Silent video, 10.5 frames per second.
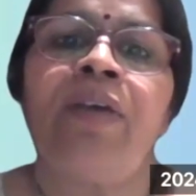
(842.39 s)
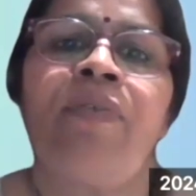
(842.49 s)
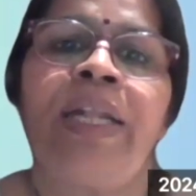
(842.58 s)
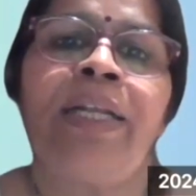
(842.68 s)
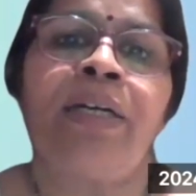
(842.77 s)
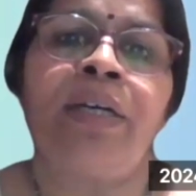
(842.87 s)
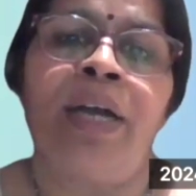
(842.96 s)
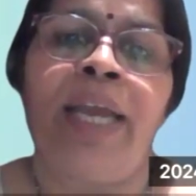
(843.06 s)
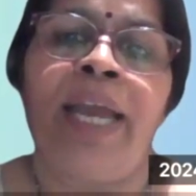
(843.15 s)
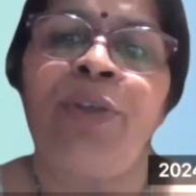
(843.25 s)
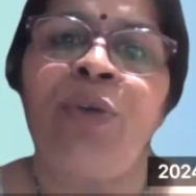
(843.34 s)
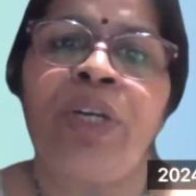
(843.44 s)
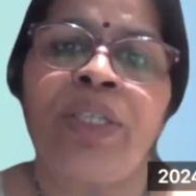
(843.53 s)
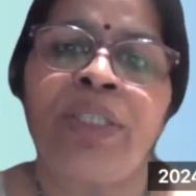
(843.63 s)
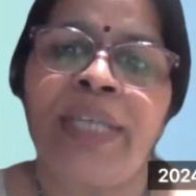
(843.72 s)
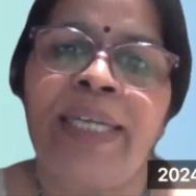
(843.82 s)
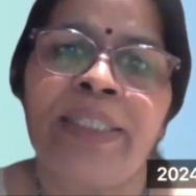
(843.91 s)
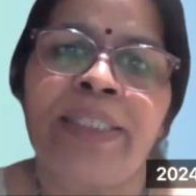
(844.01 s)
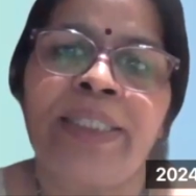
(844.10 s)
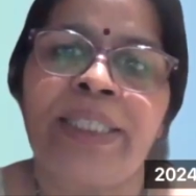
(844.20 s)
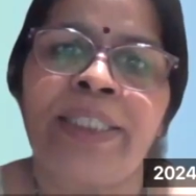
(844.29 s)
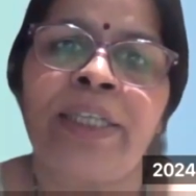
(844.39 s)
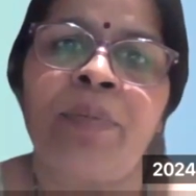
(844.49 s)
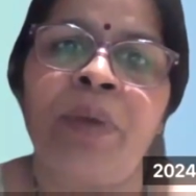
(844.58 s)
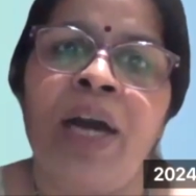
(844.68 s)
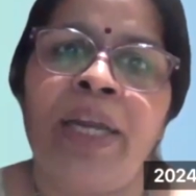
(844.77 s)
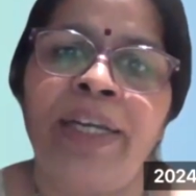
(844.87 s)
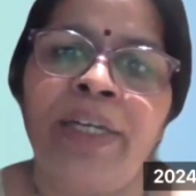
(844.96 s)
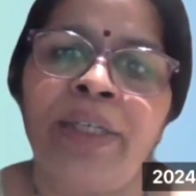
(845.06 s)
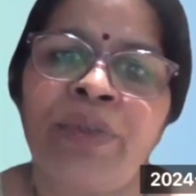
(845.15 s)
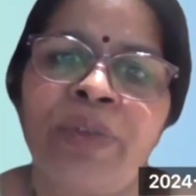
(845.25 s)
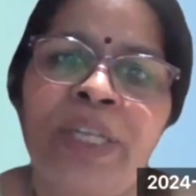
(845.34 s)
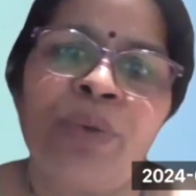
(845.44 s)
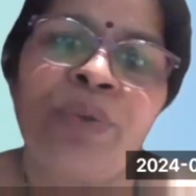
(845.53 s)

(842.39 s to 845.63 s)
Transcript: When a new nurse enters the system, or a nurse with a 2